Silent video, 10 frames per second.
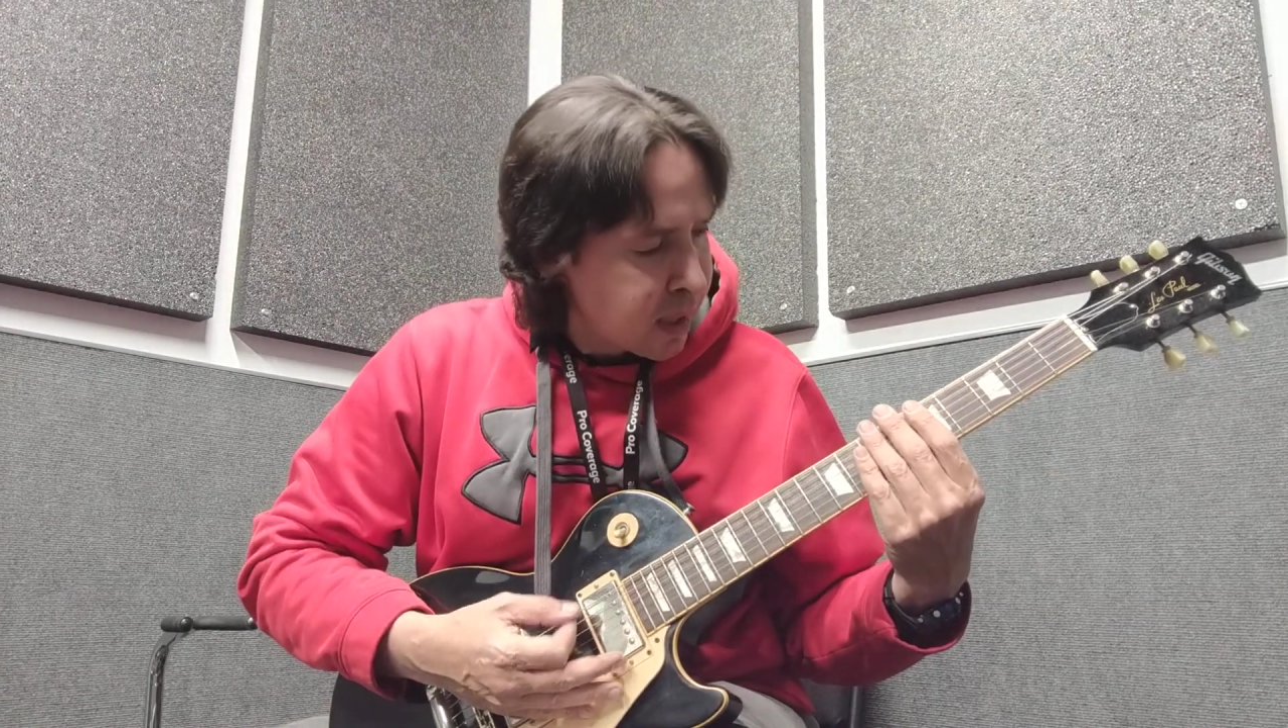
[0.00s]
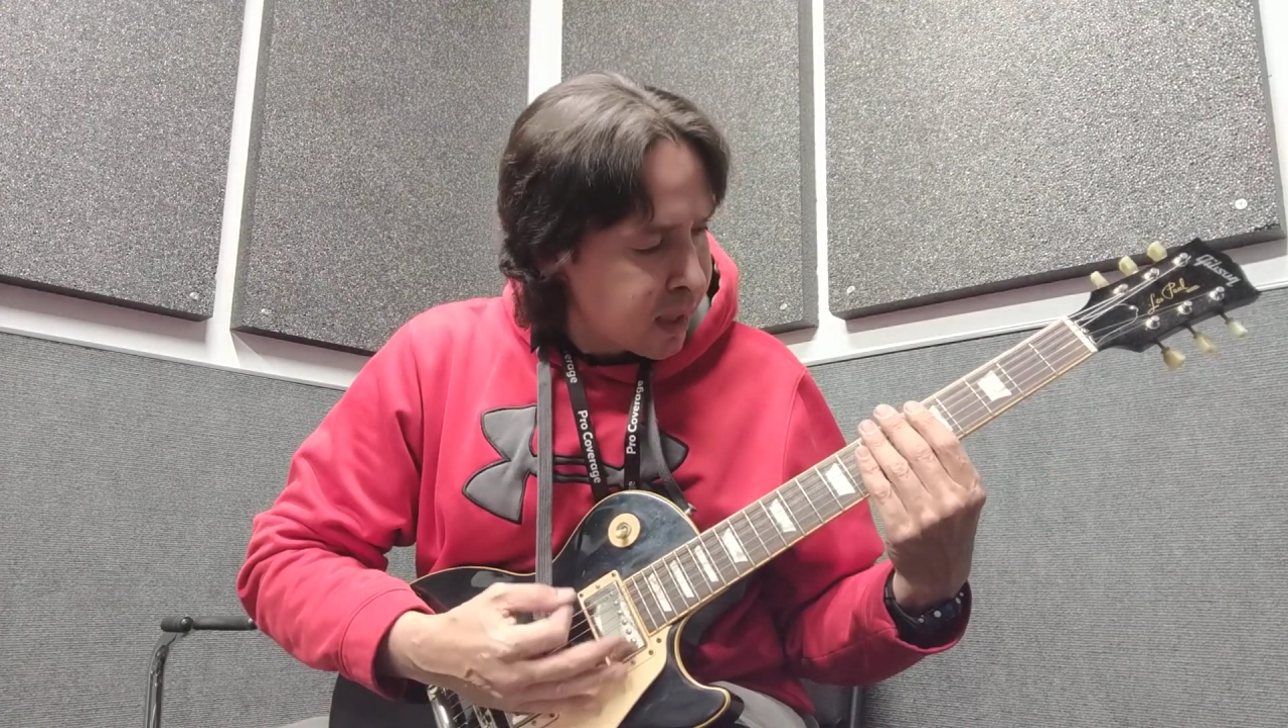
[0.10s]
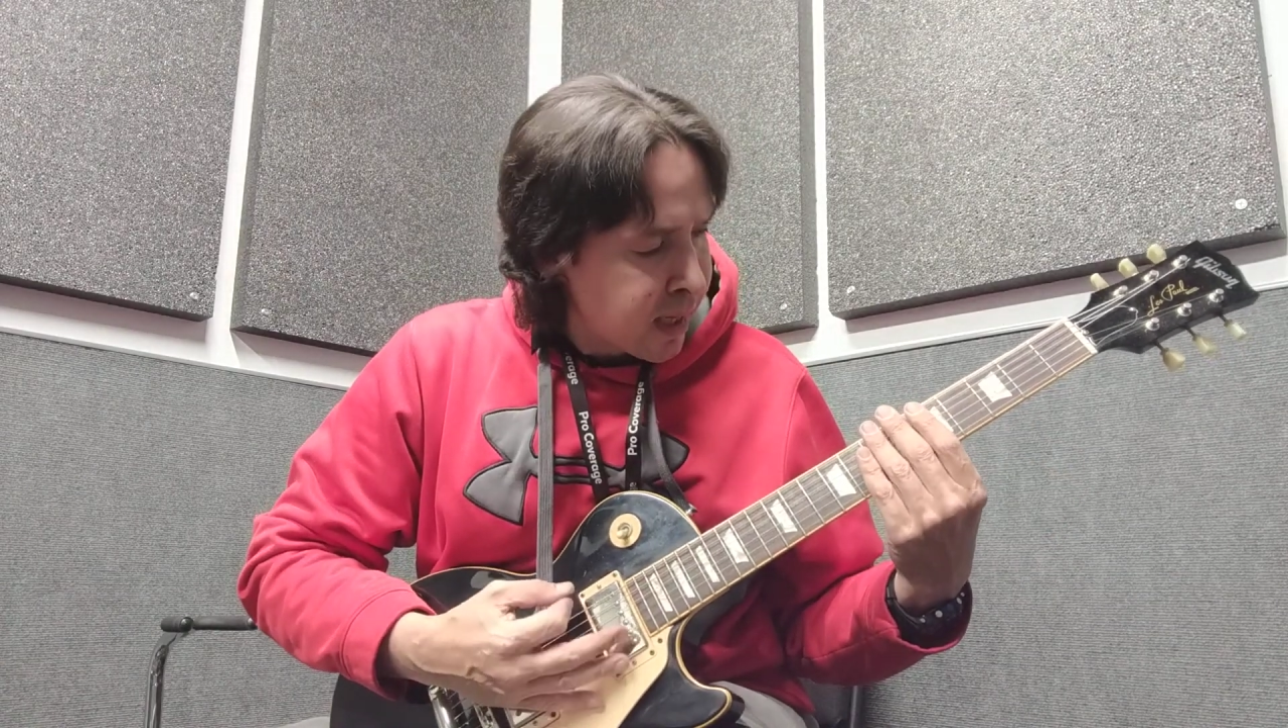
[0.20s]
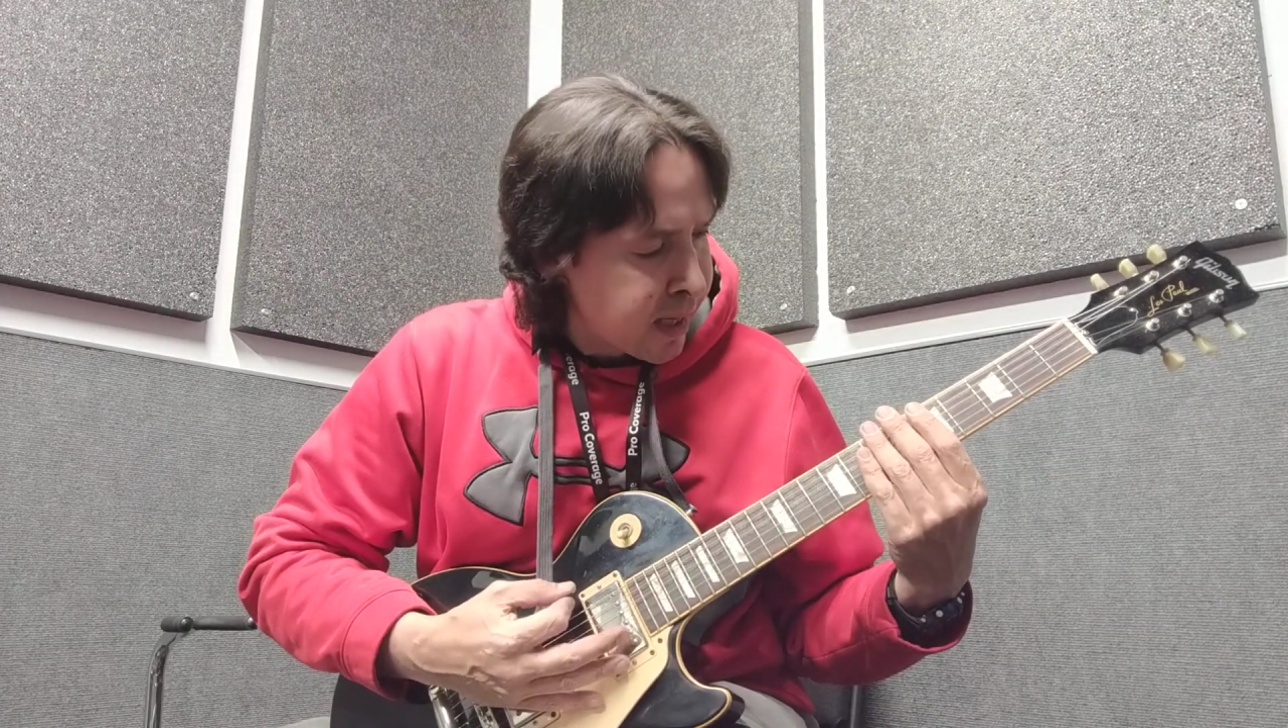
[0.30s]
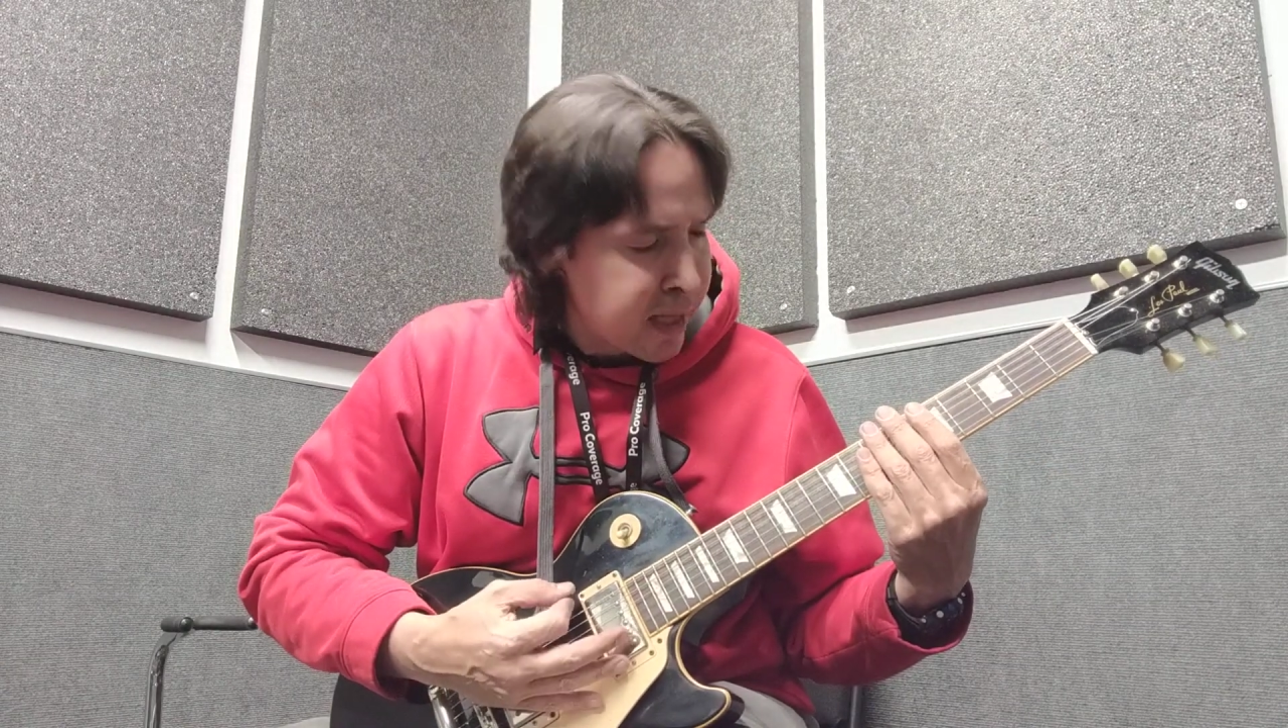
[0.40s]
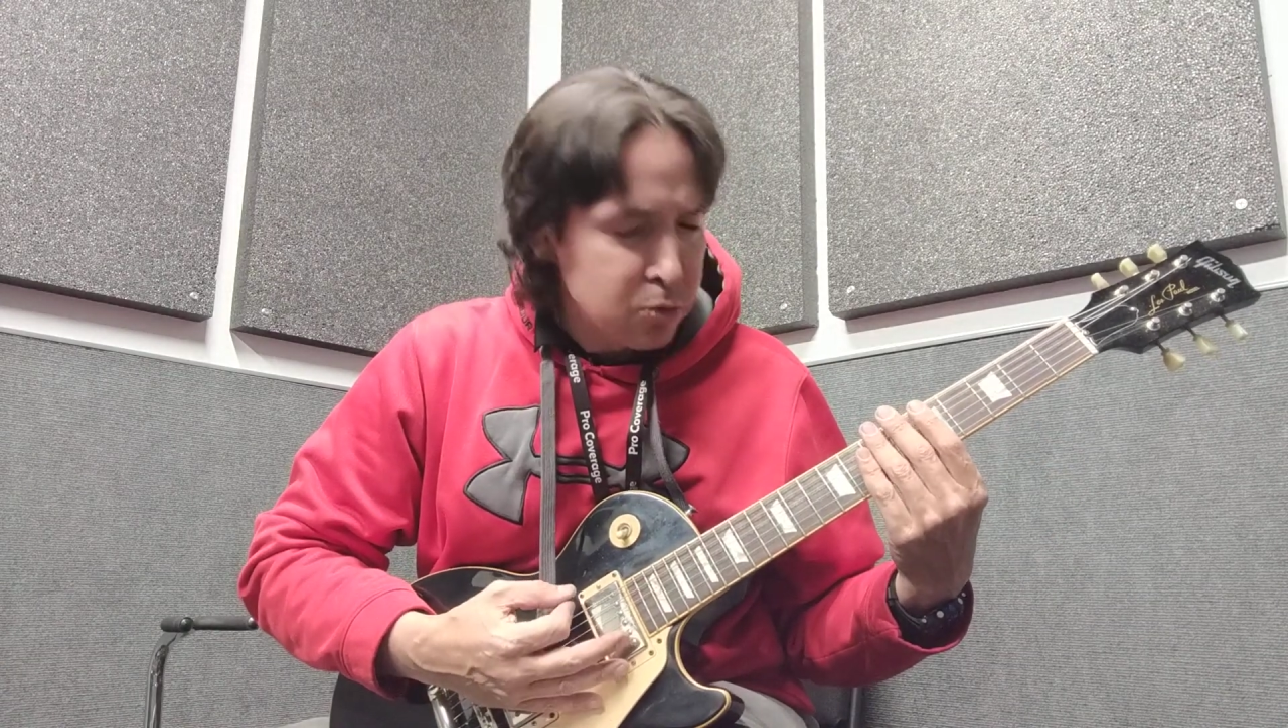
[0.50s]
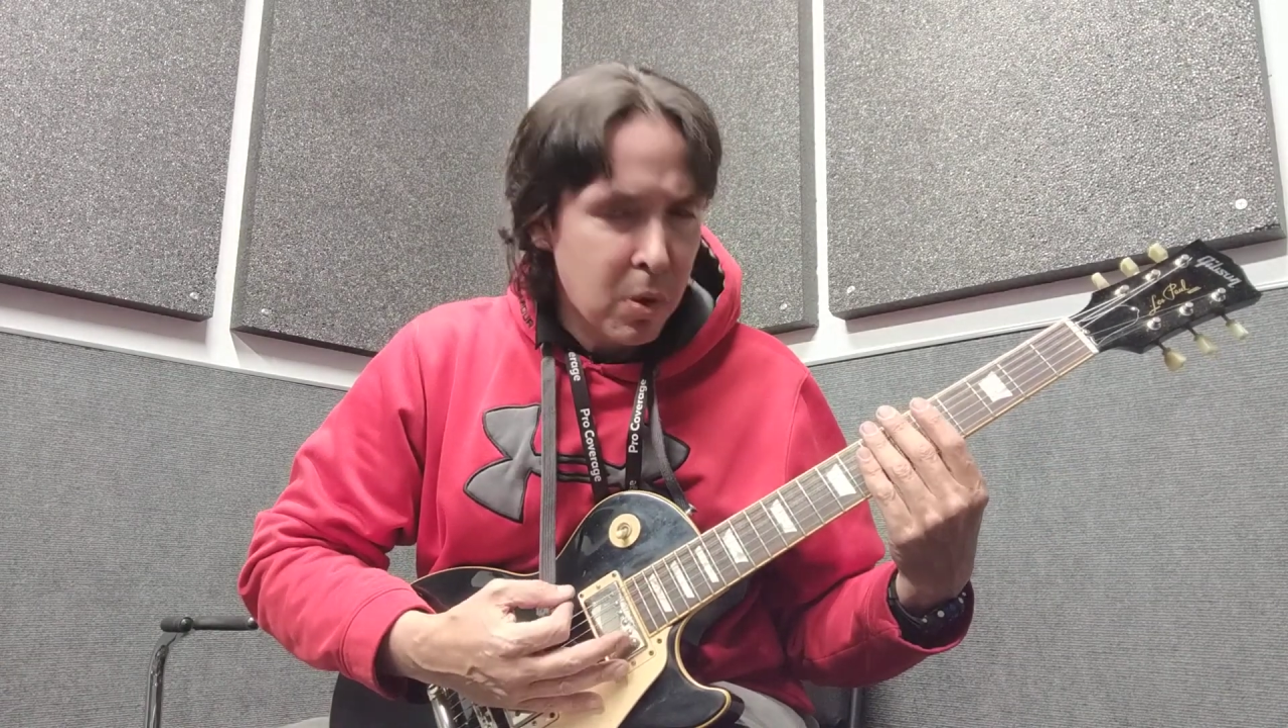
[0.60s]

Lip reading: And that's